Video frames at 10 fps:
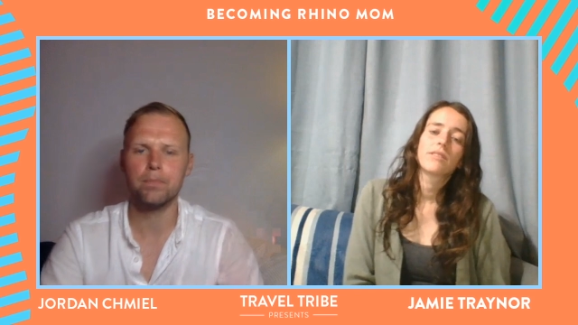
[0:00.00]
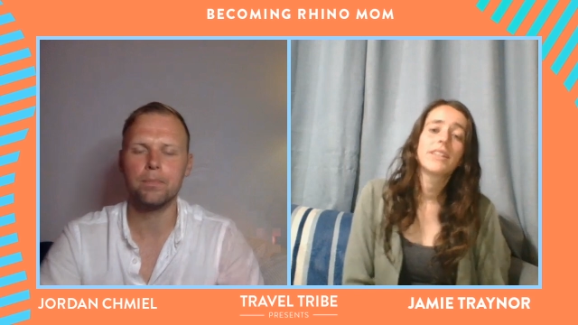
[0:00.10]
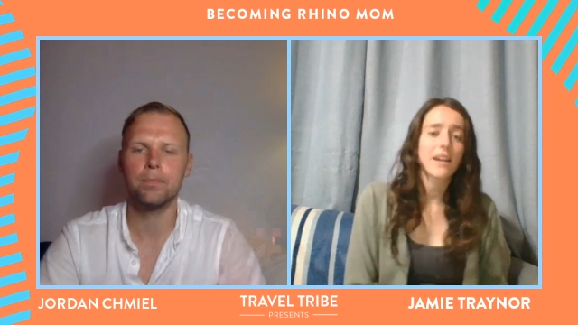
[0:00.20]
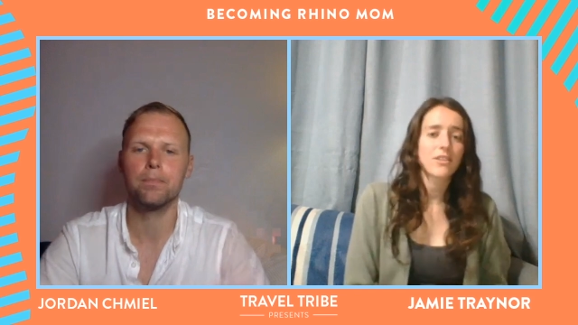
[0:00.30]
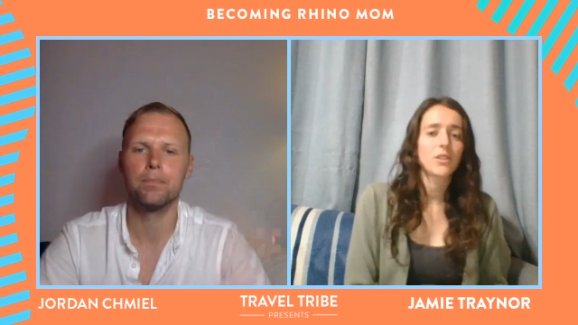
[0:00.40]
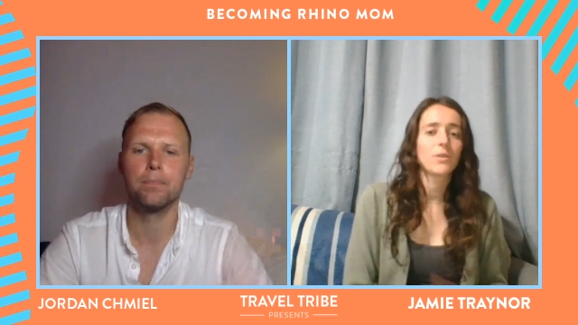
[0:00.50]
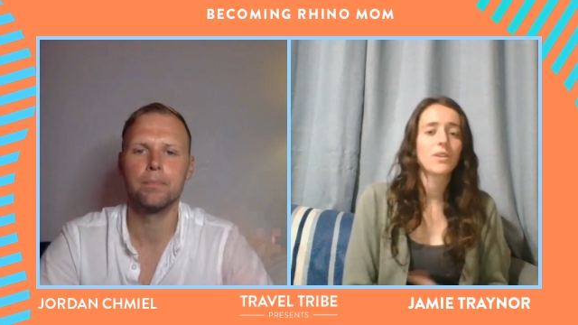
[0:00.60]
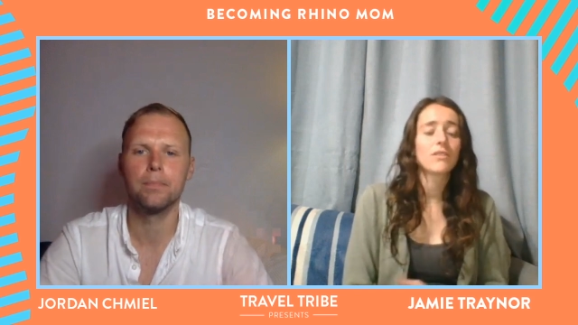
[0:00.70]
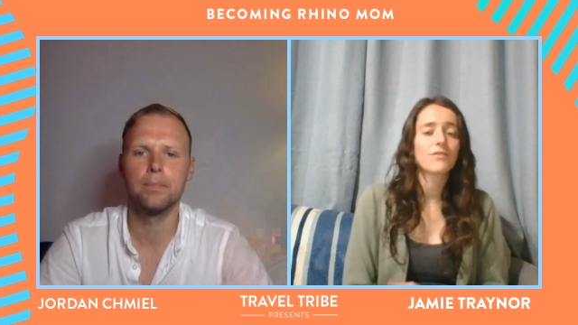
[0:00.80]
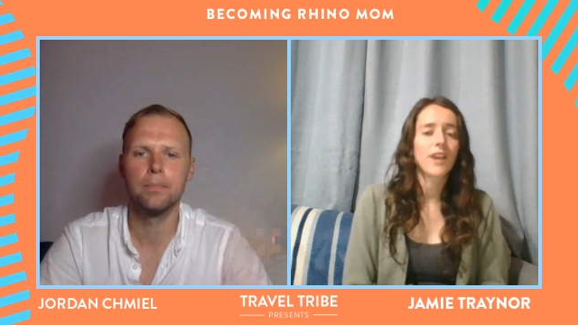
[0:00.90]
Speaker 1: Yeah, so
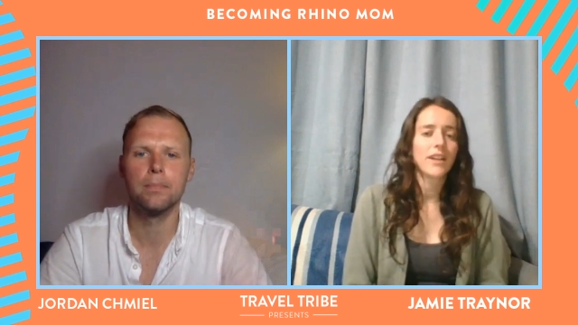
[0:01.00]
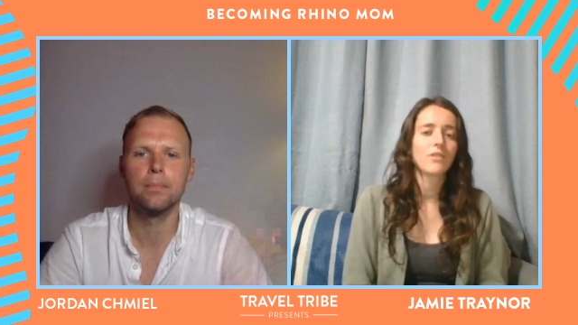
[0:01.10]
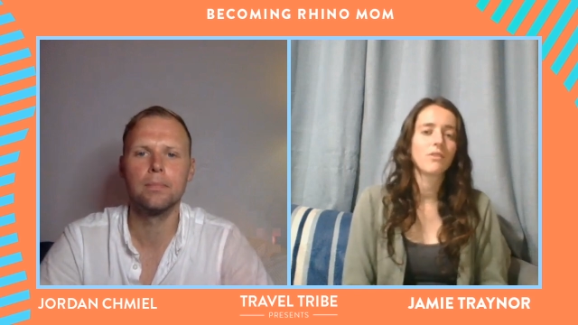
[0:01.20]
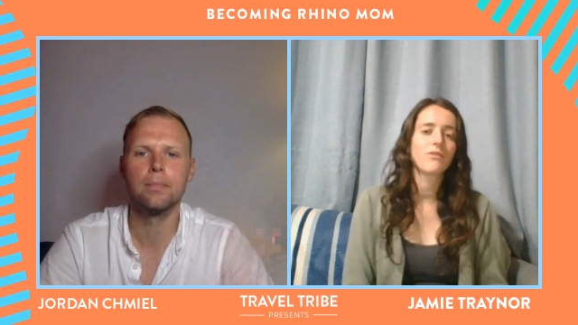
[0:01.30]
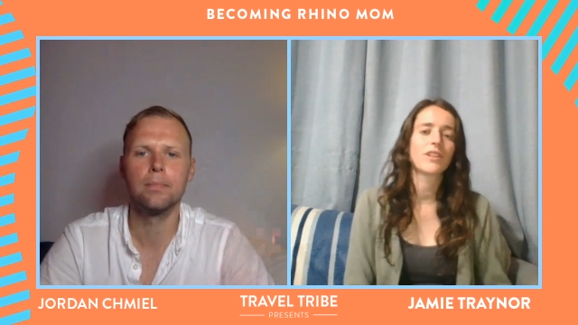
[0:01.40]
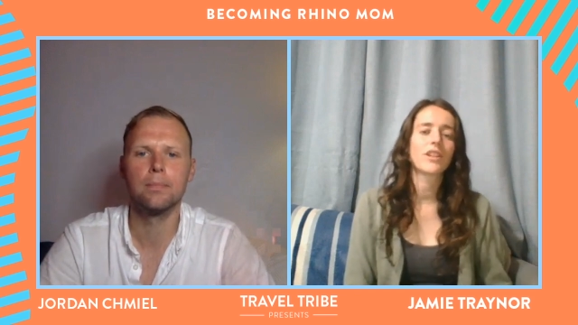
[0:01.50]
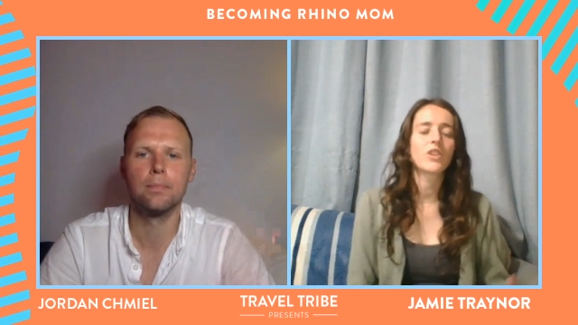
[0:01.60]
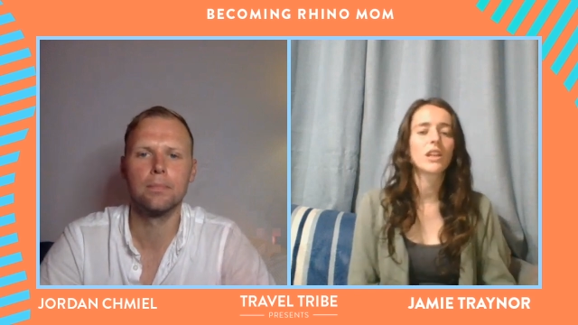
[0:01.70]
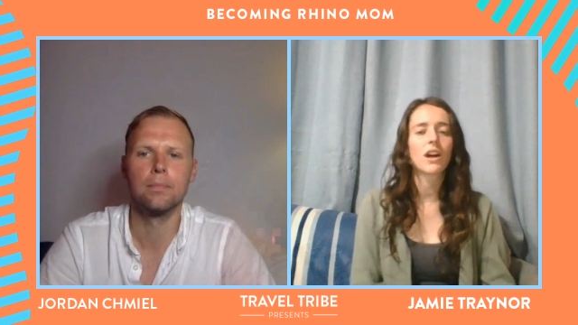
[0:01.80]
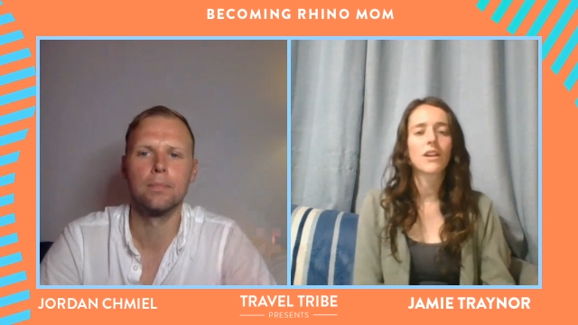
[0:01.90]
with the Rhino
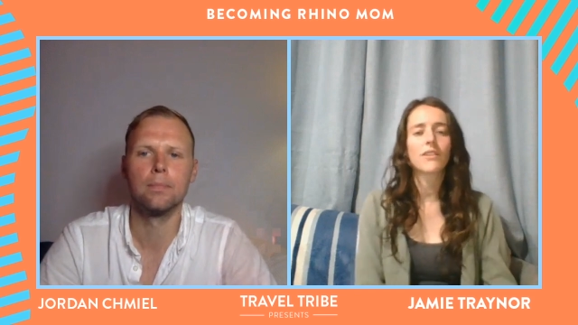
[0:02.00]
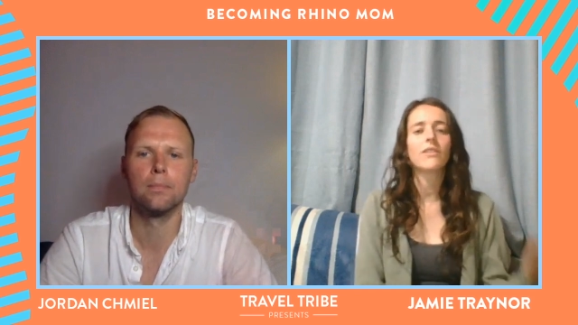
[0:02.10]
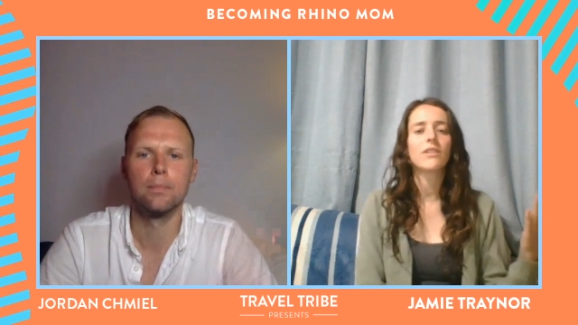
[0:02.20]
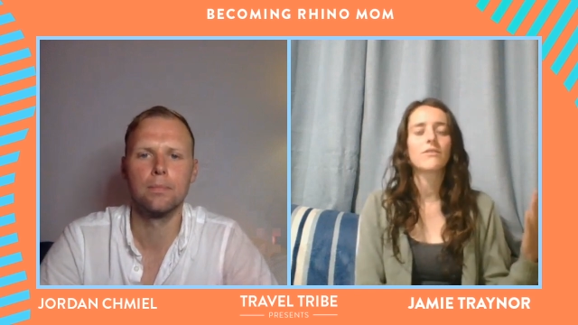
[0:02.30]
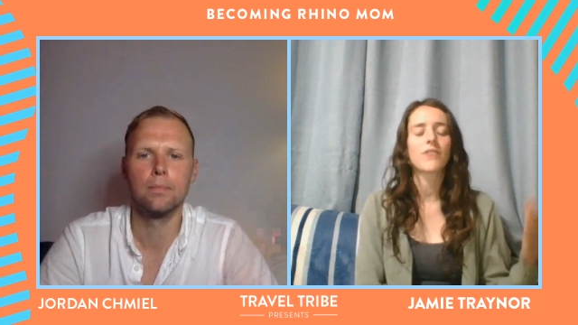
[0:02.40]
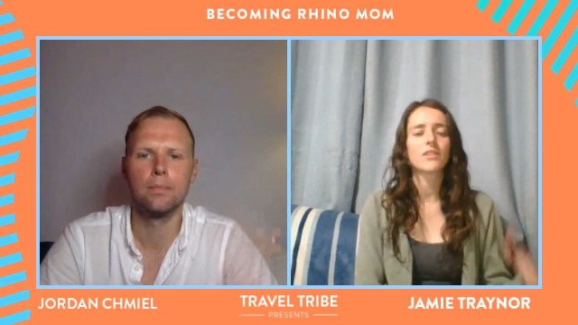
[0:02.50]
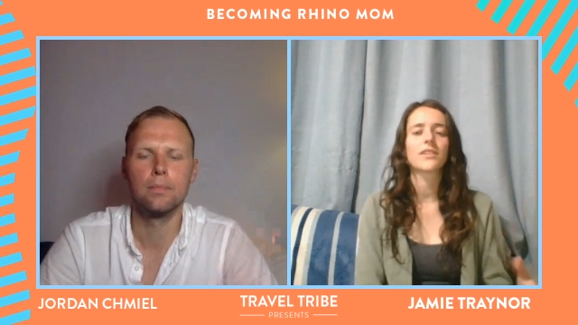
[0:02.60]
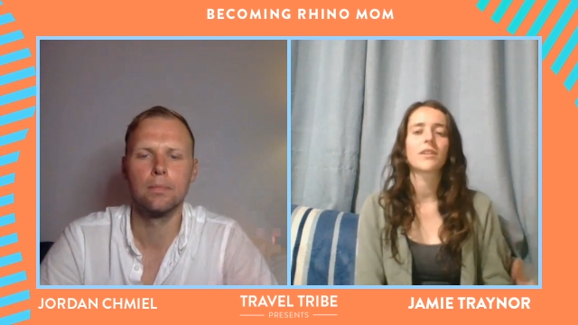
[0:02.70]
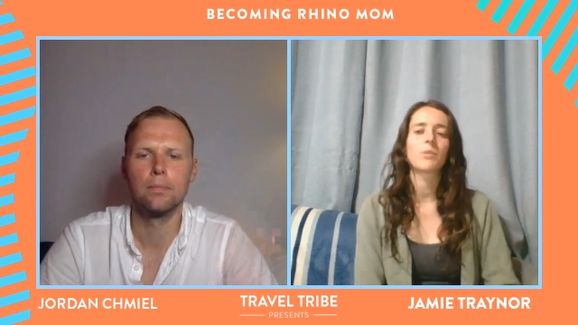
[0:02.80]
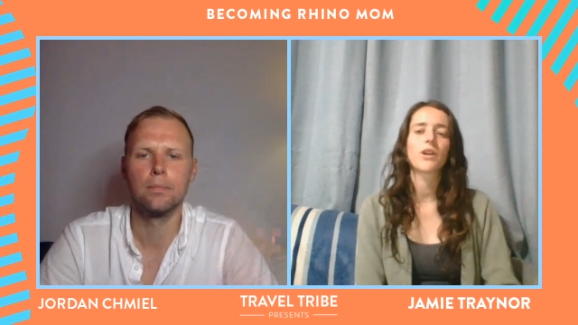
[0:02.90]
Orphanage, a lot of the
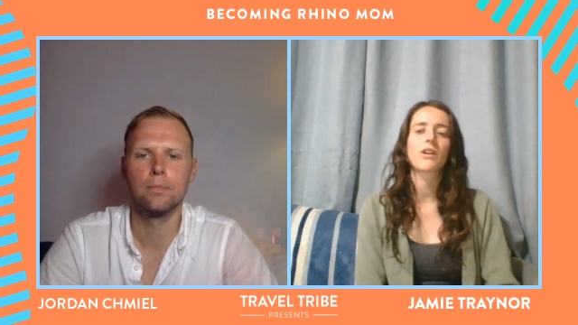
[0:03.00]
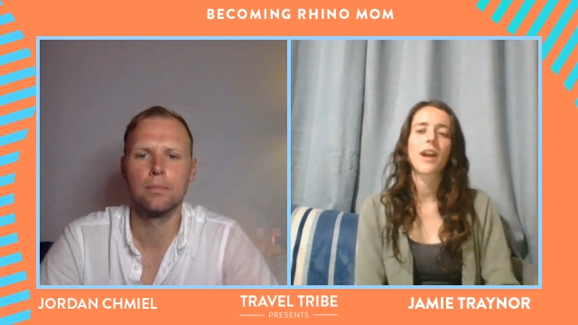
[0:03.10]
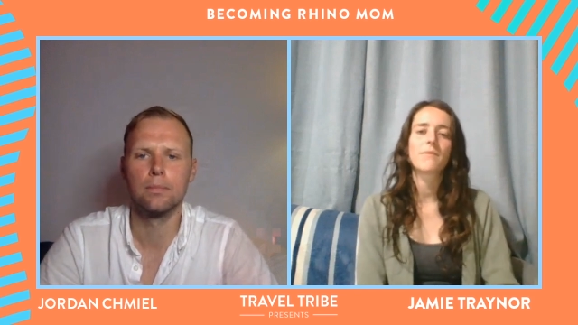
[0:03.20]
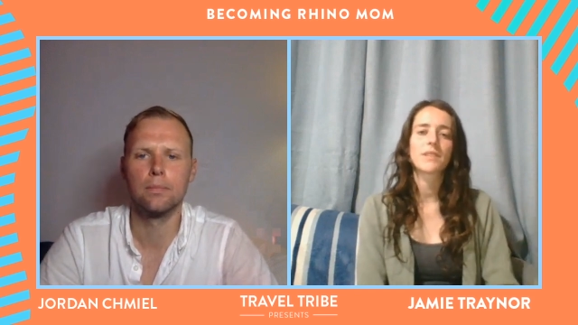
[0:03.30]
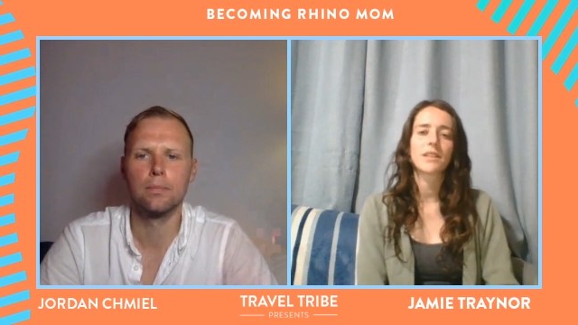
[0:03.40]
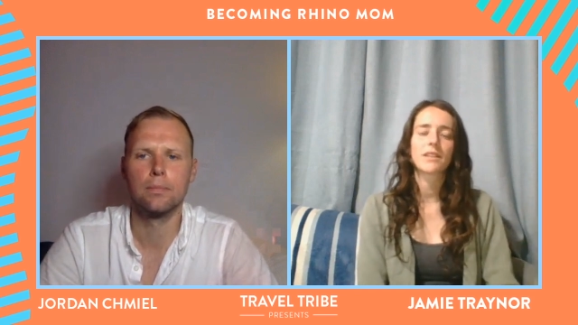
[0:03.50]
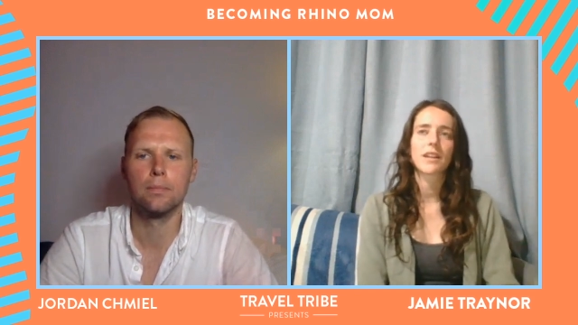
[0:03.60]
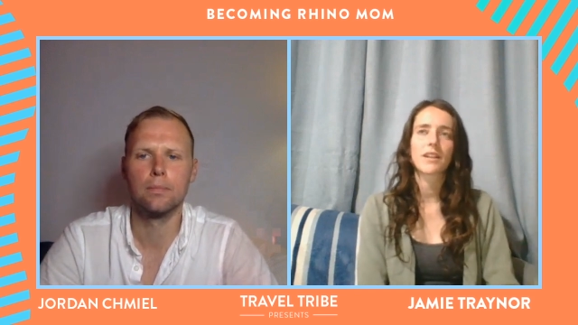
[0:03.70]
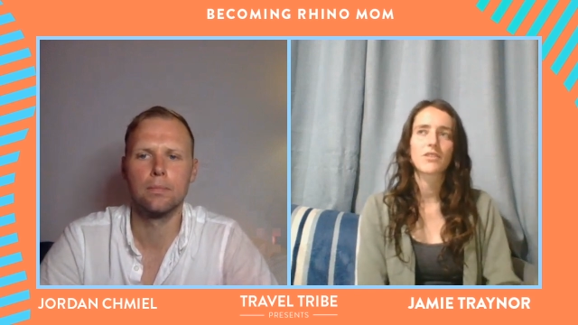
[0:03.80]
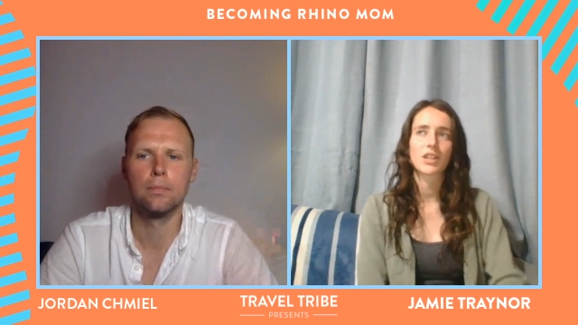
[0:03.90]
volunteer programs in
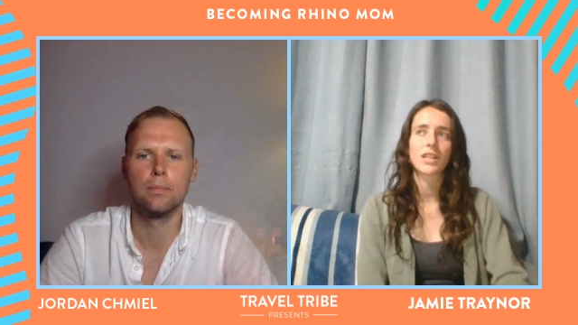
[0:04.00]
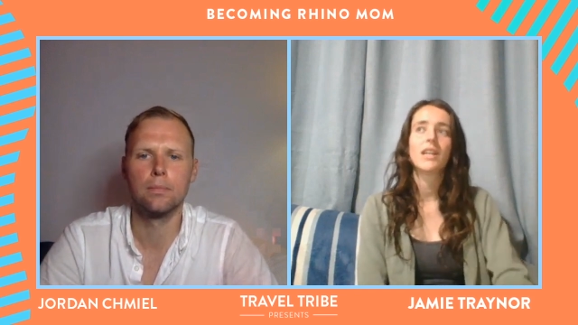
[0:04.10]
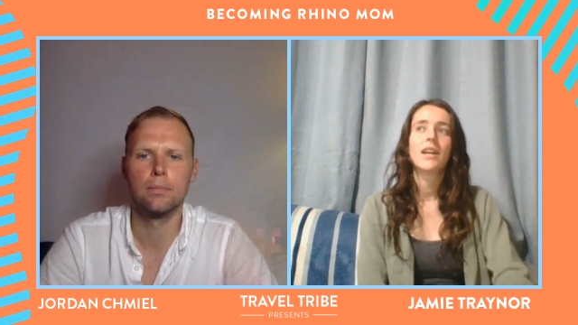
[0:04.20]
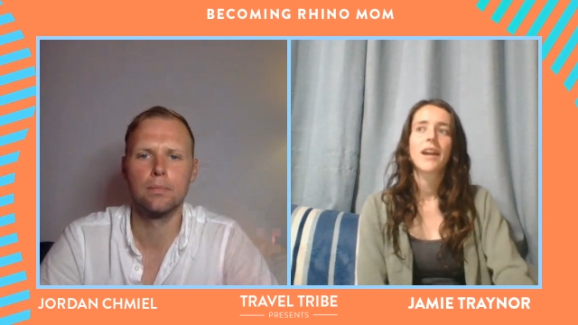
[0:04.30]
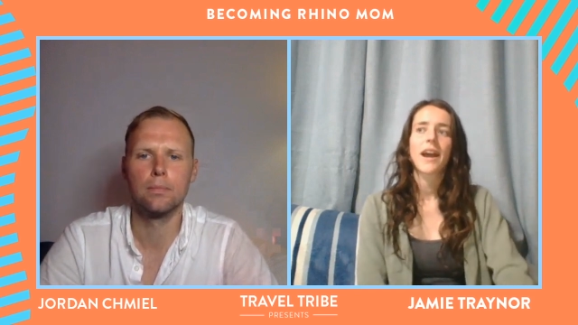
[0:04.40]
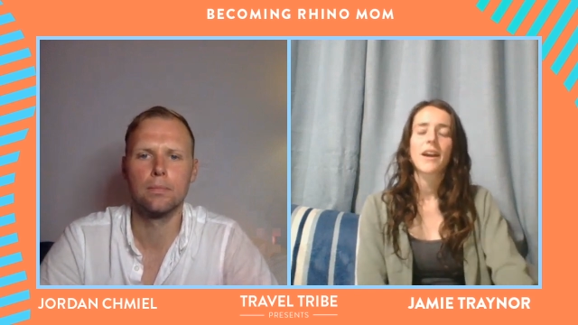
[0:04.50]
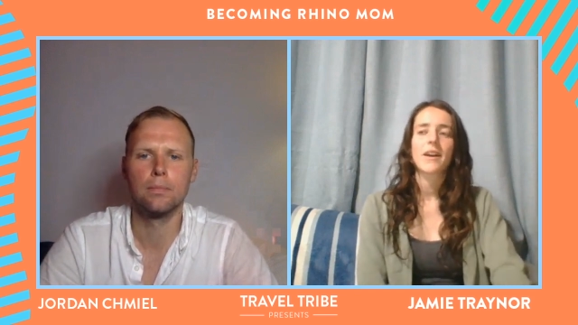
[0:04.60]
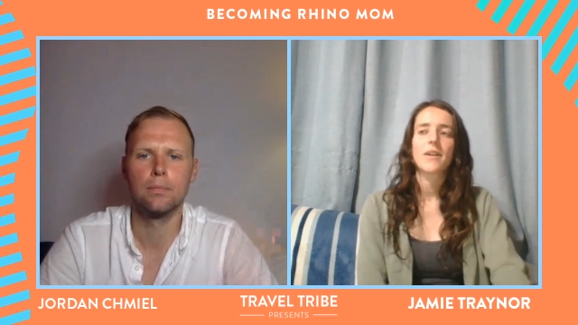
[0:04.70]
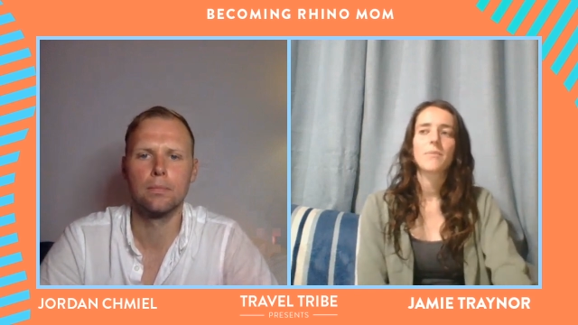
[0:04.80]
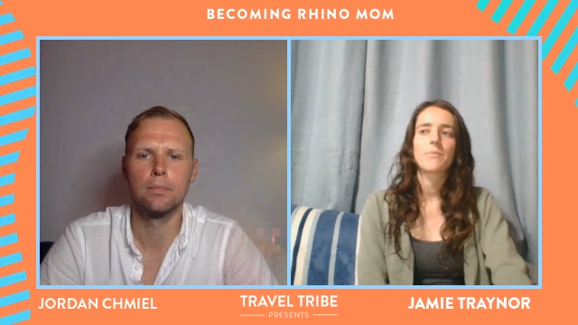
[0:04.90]
the country
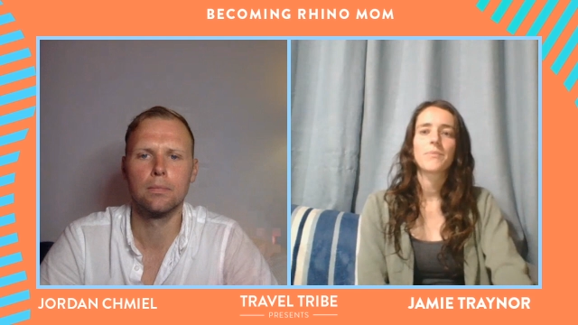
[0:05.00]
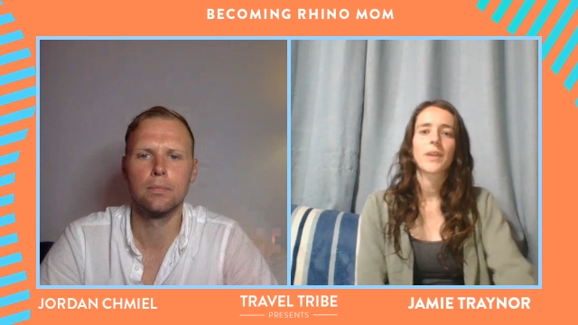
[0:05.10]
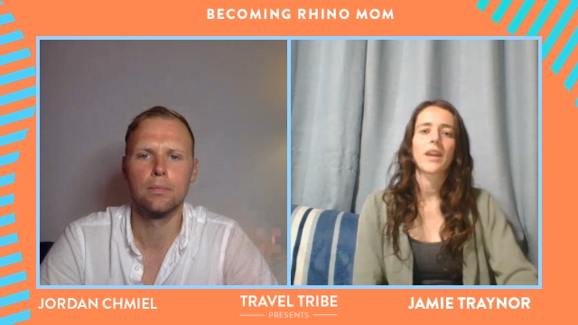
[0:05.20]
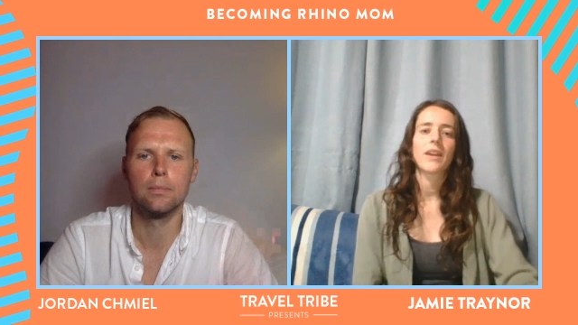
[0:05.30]
um,